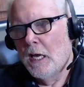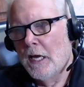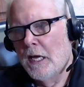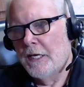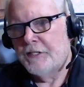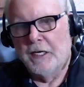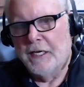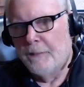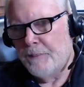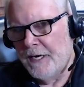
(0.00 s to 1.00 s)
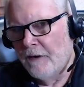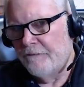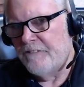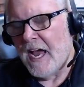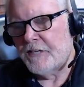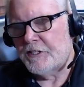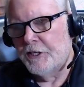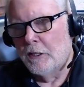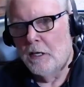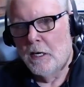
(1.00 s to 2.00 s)
It's going to get paid off
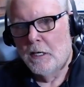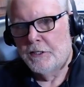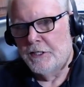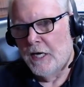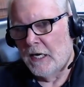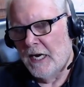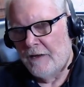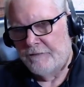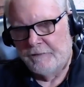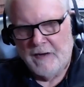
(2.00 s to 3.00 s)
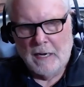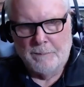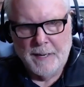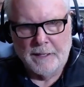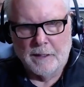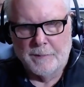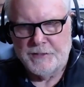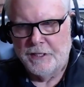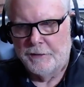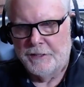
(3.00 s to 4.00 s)
faster. She's not going to have to file
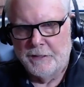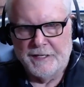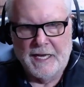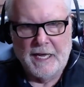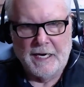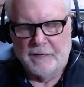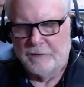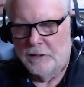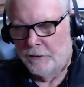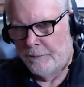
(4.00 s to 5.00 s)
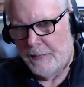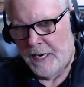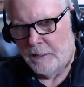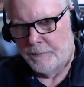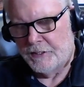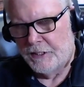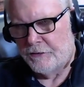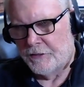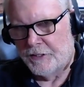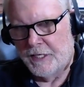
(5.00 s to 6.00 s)
bankruptcy or deal with the headache of going to bankruptcy
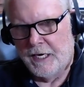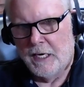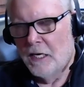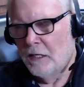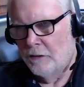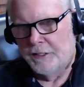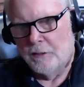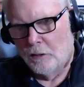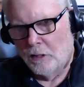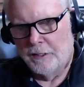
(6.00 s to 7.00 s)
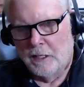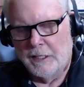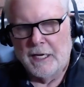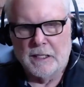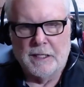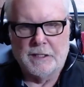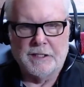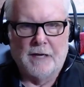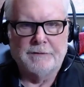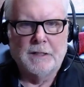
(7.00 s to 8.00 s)
trustee, going to court, and all that kind of
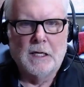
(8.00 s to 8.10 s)
stuff.